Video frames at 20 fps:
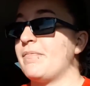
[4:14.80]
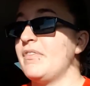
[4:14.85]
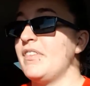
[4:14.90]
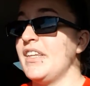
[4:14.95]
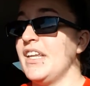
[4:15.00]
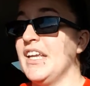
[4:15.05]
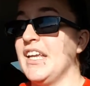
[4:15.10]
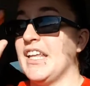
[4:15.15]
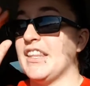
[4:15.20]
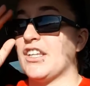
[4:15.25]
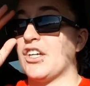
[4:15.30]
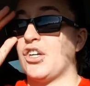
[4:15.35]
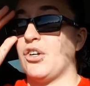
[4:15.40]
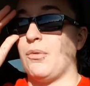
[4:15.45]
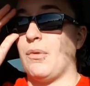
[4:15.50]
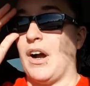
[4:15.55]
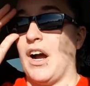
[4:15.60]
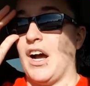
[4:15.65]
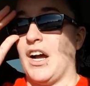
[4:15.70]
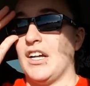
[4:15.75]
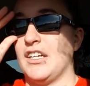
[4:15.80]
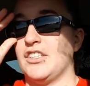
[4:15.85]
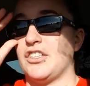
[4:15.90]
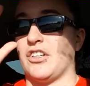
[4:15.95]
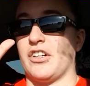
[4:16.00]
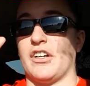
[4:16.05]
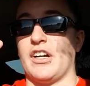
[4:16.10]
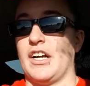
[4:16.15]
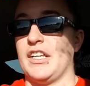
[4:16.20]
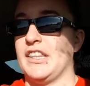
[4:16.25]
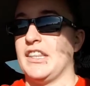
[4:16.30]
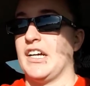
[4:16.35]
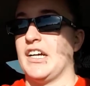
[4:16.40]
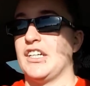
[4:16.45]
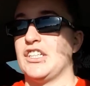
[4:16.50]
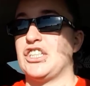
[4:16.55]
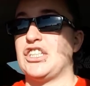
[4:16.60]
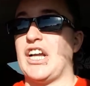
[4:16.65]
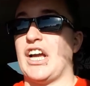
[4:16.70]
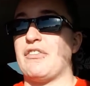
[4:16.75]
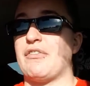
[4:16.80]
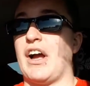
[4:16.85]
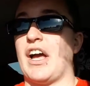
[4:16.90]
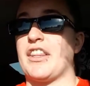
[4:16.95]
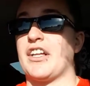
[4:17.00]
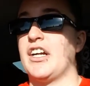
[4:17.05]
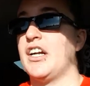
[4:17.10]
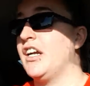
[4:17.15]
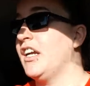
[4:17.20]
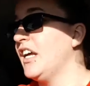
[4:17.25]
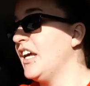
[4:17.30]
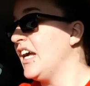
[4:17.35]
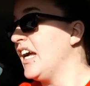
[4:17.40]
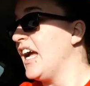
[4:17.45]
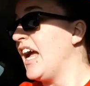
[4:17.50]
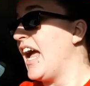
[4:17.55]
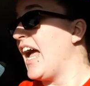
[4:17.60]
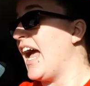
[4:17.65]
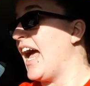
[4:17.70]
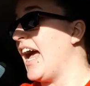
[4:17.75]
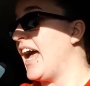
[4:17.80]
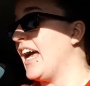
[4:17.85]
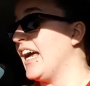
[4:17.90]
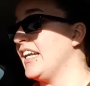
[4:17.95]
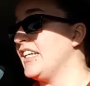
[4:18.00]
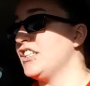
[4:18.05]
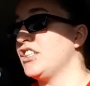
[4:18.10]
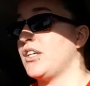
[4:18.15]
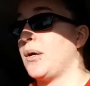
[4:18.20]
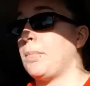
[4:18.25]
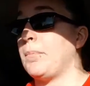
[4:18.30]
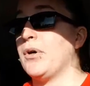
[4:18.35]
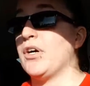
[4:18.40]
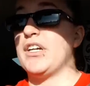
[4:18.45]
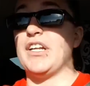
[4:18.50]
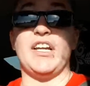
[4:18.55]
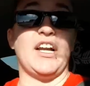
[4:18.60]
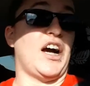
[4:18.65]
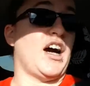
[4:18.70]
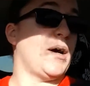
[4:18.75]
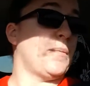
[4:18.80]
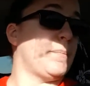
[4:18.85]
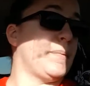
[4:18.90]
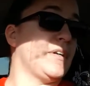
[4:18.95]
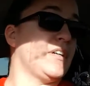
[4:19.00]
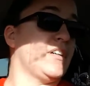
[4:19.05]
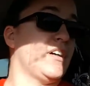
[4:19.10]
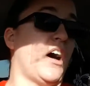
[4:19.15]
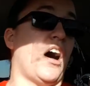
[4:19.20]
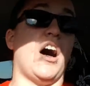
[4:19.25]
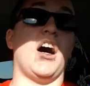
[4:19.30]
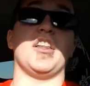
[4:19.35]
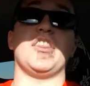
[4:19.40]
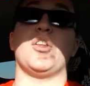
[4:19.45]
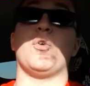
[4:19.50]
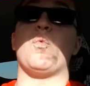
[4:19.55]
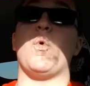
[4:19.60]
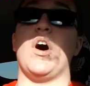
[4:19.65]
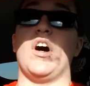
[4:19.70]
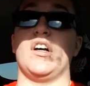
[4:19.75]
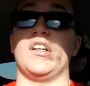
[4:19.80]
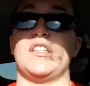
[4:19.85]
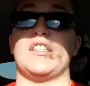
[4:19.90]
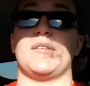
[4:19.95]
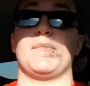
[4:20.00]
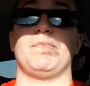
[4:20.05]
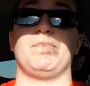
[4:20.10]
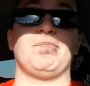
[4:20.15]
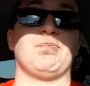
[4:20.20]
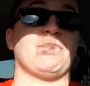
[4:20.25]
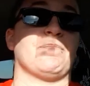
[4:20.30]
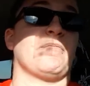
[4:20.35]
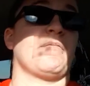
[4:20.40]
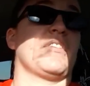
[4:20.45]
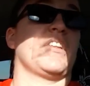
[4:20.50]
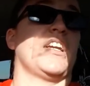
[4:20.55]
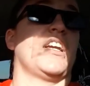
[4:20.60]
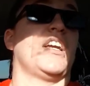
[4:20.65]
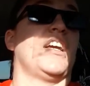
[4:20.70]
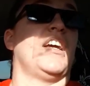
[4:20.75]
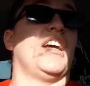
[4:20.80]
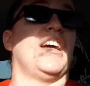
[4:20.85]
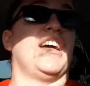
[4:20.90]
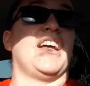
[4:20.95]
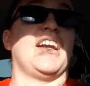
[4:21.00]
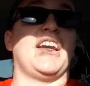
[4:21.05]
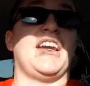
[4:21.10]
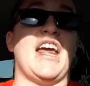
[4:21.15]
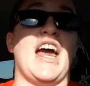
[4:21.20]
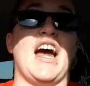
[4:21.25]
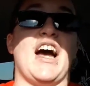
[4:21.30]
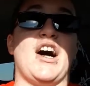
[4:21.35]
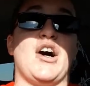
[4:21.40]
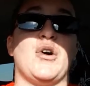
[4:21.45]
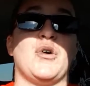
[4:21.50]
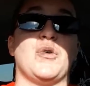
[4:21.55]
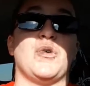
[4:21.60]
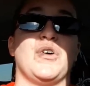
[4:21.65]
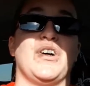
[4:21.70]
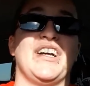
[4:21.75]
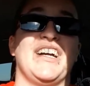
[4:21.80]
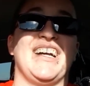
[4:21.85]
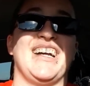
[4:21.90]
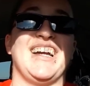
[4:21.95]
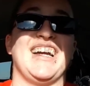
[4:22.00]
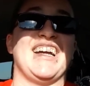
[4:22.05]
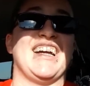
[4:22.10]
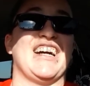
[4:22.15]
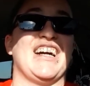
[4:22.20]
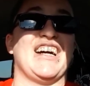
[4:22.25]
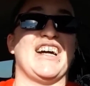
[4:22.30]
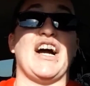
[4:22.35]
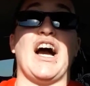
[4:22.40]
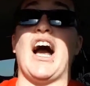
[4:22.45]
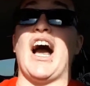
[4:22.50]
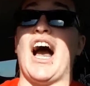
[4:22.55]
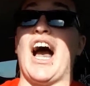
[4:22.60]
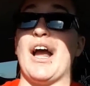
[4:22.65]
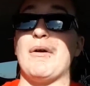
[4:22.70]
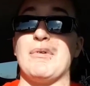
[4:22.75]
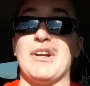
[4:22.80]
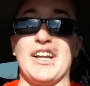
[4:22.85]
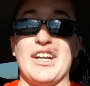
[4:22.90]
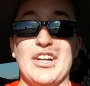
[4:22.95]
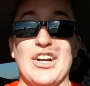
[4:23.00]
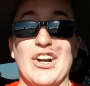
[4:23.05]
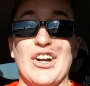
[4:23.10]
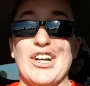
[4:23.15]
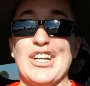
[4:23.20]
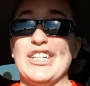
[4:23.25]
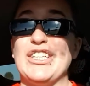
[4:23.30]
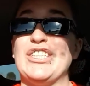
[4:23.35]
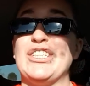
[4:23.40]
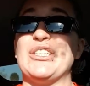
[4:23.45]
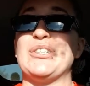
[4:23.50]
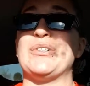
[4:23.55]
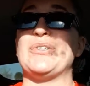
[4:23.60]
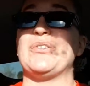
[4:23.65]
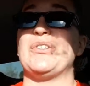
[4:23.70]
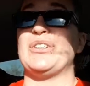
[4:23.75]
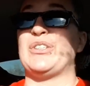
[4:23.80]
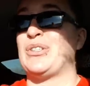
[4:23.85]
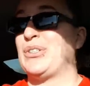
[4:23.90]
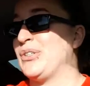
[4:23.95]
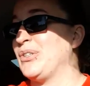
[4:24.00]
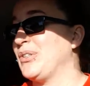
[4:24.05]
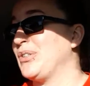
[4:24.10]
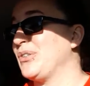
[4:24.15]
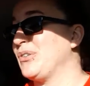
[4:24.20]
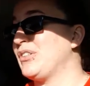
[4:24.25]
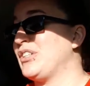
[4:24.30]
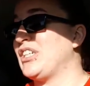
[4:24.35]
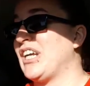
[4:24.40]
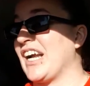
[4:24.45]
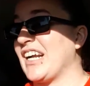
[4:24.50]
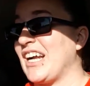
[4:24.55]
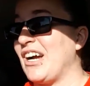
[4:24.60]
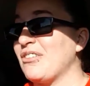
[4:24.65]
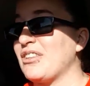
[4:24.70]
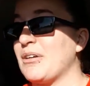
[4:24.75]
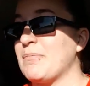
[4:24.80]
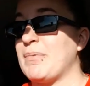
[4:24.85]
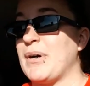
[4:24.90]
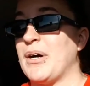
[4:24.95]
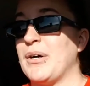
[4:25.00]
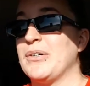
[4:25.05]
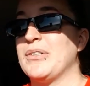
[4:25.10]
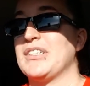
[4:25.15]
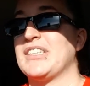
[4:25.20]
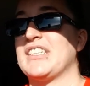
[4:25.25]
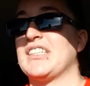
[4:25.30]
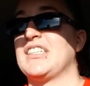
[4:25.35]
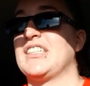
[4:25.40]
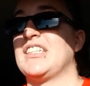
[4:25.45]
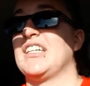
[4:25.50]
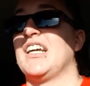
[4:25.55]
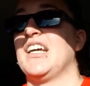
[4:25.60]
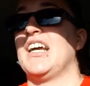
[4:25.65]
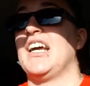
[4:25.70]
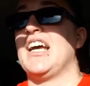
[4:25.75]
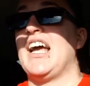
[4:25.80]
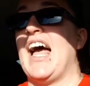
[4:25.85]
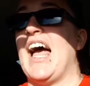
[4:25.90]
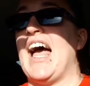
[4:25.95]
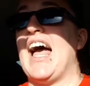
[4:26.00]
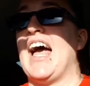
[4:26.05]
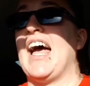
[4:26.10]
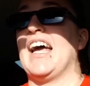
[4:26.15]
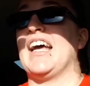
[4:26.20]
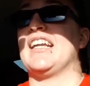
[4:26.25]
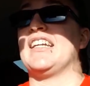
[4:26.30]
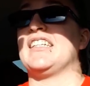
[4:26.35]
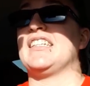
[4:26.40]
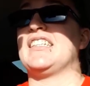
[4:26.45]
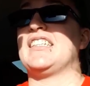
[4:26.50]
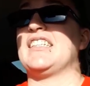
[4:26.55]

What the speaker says: in the garage, or in the shed rather, and put it up on the walls. Now, I would encourage you to check out the post and